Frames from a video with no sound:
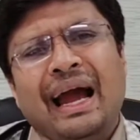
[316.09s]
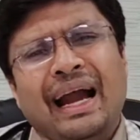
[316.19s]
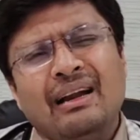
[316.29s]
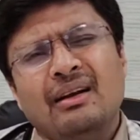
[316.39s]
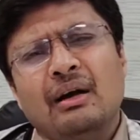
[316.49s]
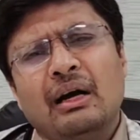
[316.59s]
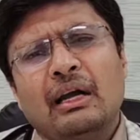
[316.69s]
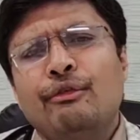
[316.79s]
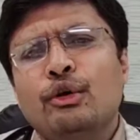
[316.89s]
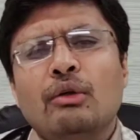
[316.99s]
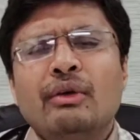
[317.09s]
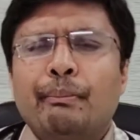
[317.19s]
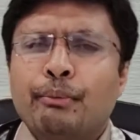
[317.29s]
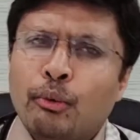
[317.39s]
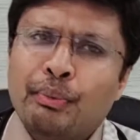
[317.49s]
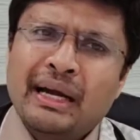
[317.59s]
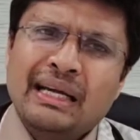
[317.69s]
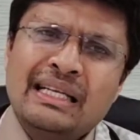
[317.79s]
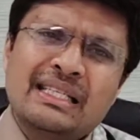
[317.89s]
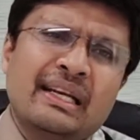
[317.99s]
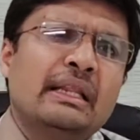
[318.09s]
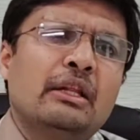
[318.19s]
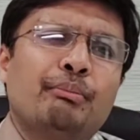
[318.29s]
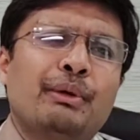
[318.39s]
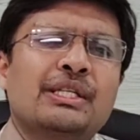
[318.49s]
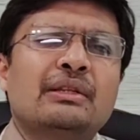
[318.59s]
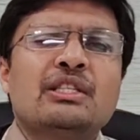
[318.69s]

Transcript: And uh, if at all we appropriately screen the patient,